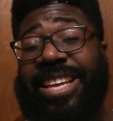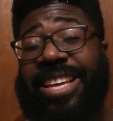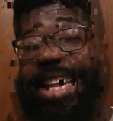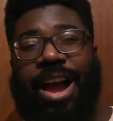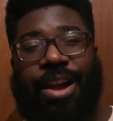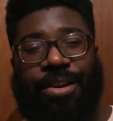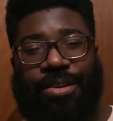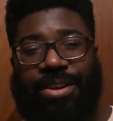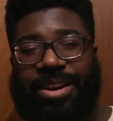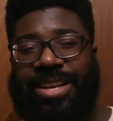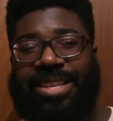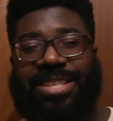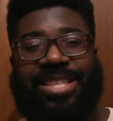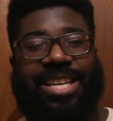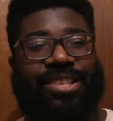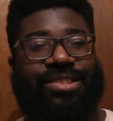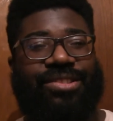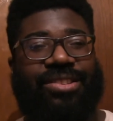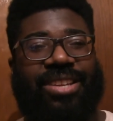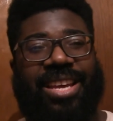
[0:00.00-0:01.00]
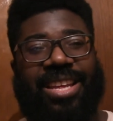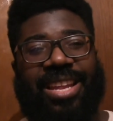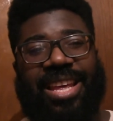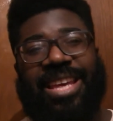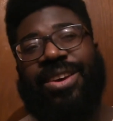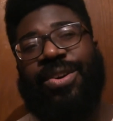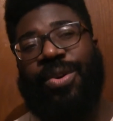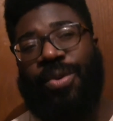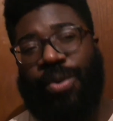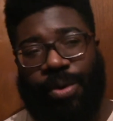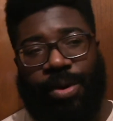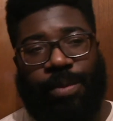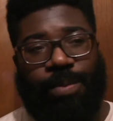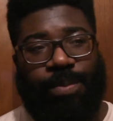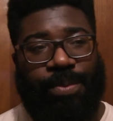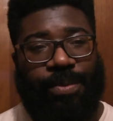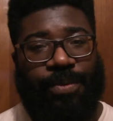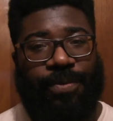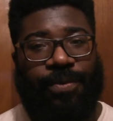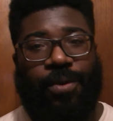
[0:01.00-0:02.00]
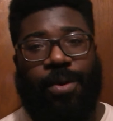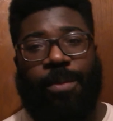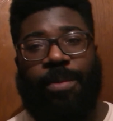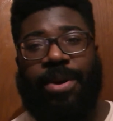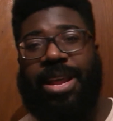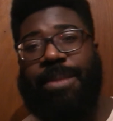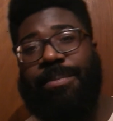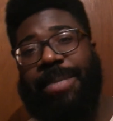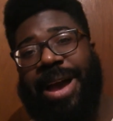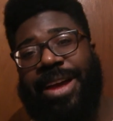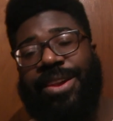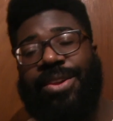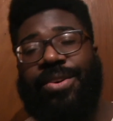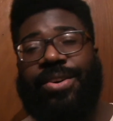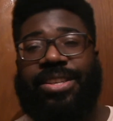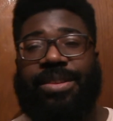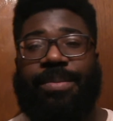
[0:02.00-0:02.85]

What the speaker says: Curran, etc. They could perform and they might not.